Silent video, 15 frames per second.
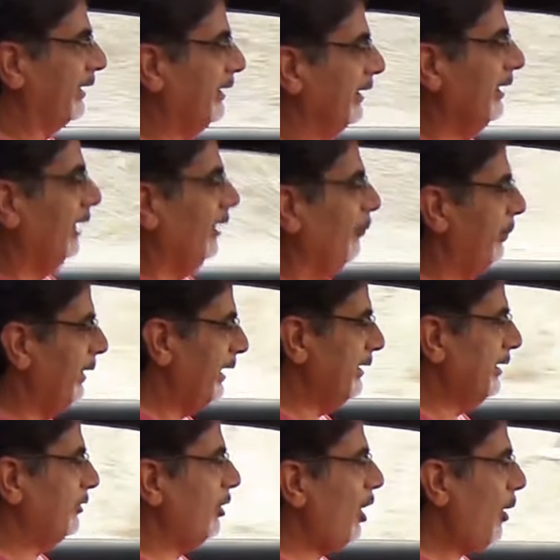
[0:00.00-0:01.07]
But at
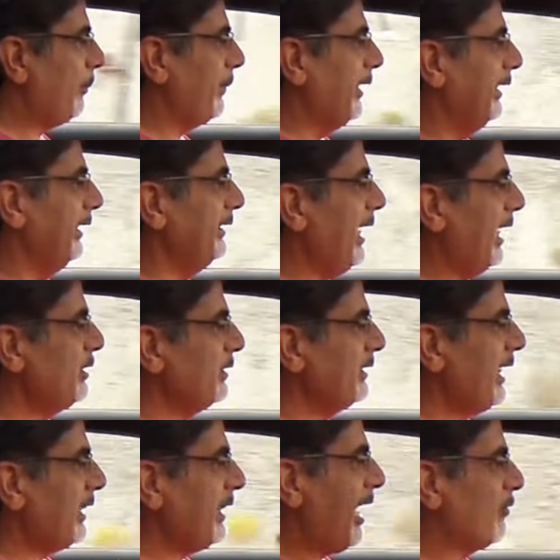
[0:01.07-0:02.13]
the top, yeah, you
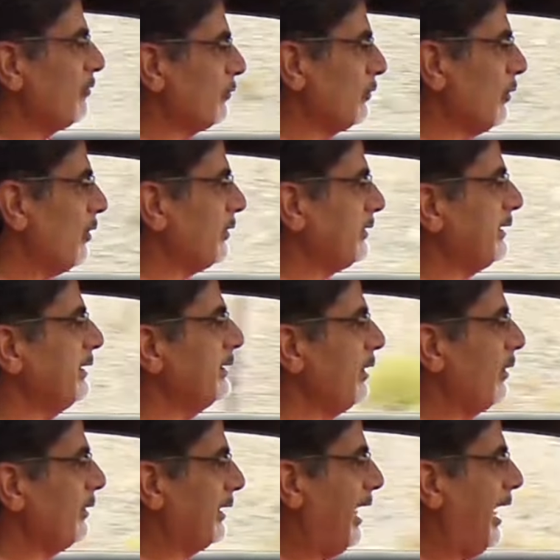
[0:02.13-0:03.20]
get that raughty
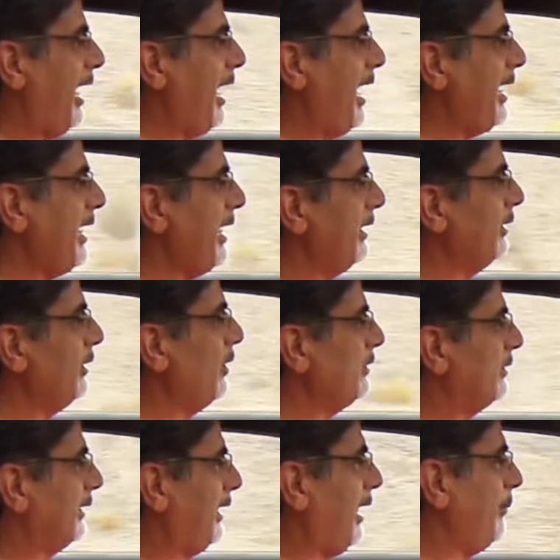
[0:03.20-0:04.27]
note. The high-end
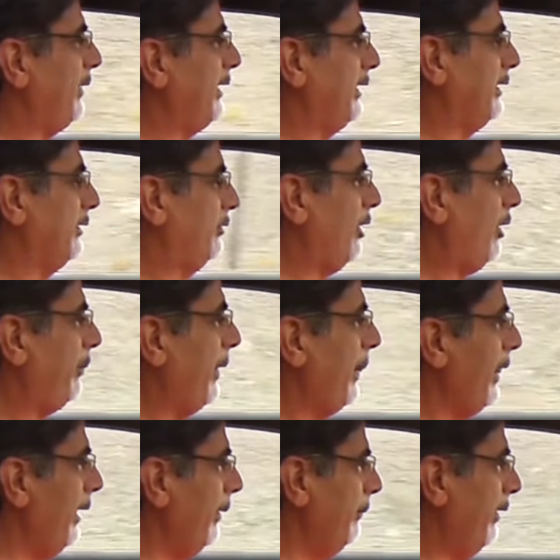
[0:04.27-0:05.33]
notes are coming at the top,
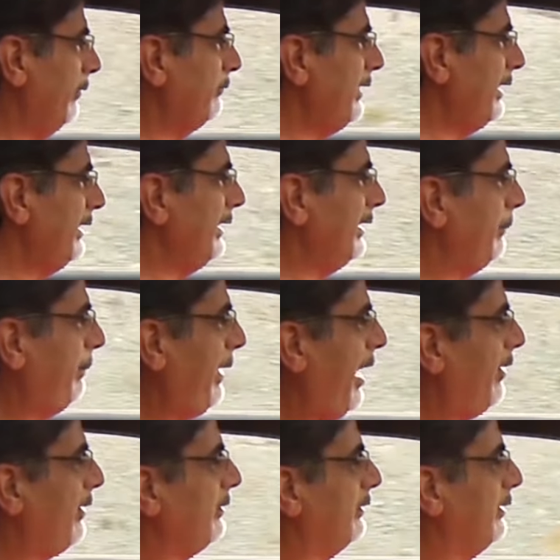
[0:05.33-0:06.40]
but really the
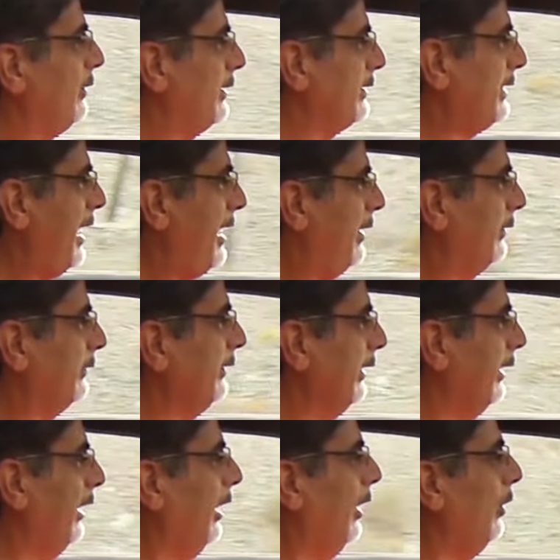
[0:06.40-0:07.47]
power is lower down.